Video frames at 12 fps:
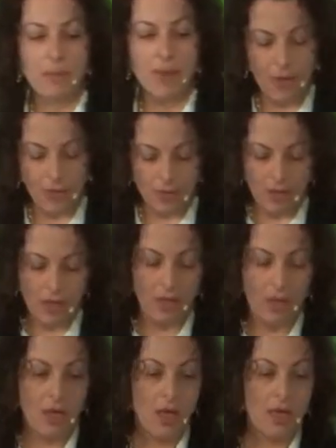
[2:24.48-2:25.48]
about
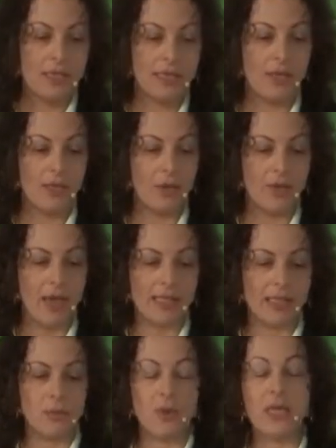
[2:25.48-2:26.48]
the deal
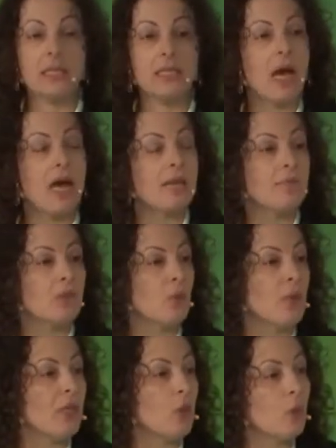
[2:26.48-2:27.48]
that is being done
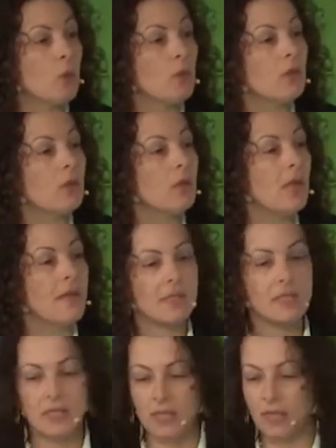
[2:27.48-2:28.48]
between Google and
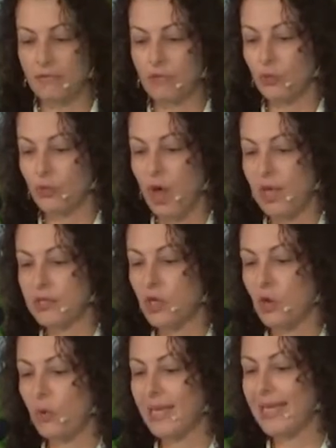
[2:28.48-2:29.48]
the city of
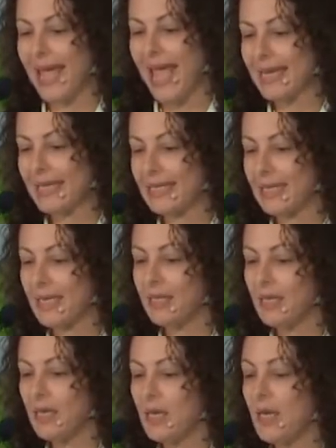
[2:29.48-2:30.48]
Toronto in
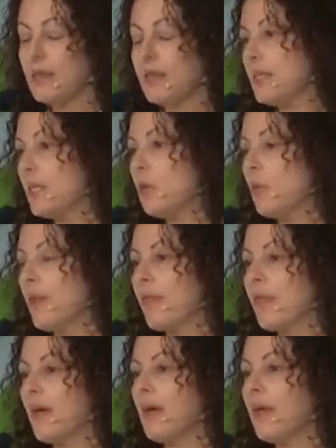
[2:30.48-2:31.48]
Canada, the deal
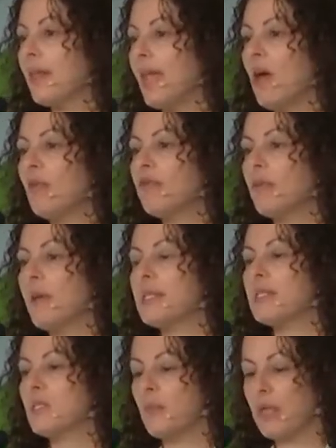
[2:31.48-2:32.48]
with uh, the
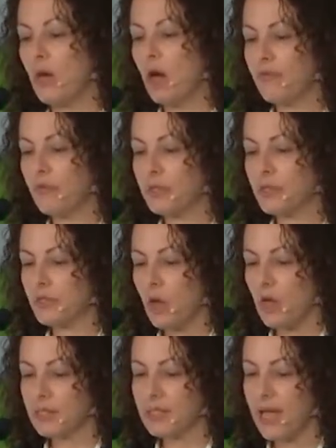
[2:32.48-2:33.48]
Alphabet spinoff, which is
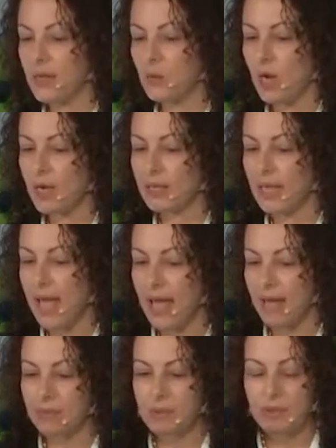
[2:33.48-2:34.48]
called Sidewalk
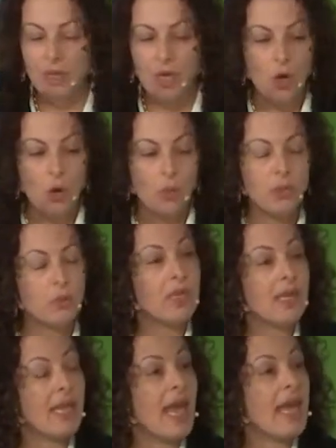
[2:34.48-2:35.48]
Labs, which
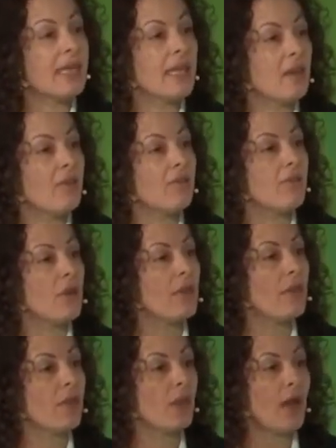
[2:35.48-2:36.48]
would again give
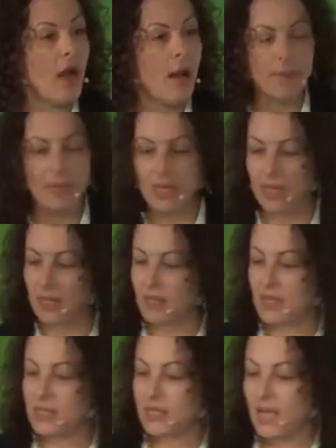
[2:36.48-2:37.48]
the company, in
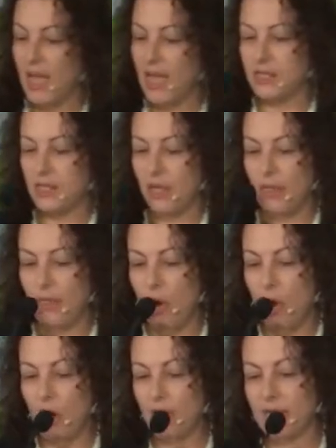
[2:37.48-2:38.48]
this case,
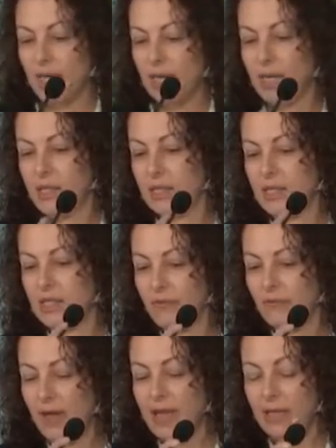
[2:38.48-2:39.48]
authority to
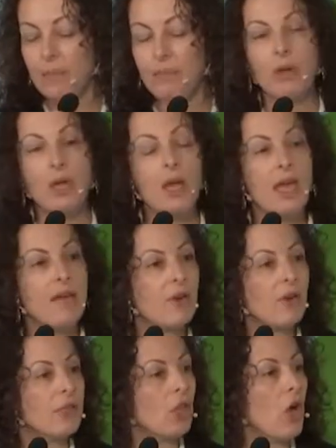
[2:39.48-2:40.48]
develop a
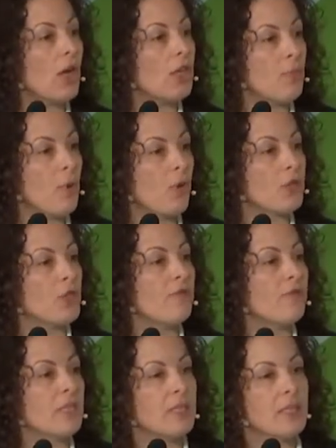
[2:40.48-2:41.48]
very large portion
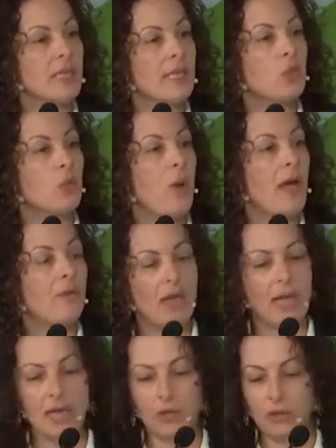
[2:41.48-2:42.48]
of the city,
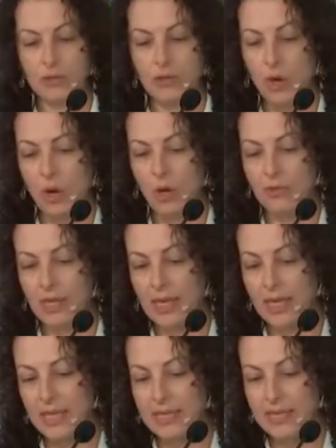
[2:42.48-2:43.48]
12 acres, called the
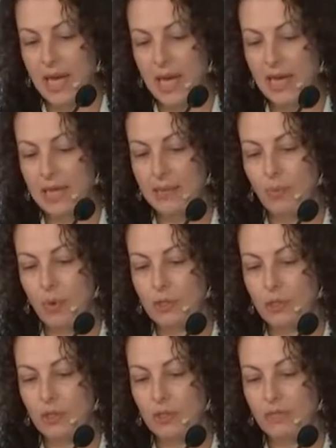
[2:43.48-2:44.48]
Quayside
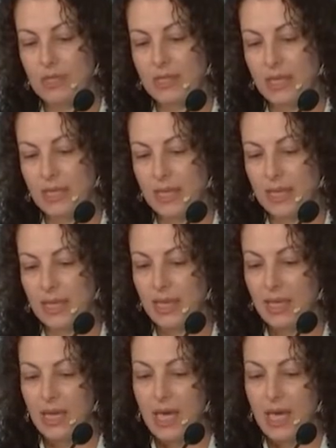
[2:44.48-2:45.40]
portion of the city.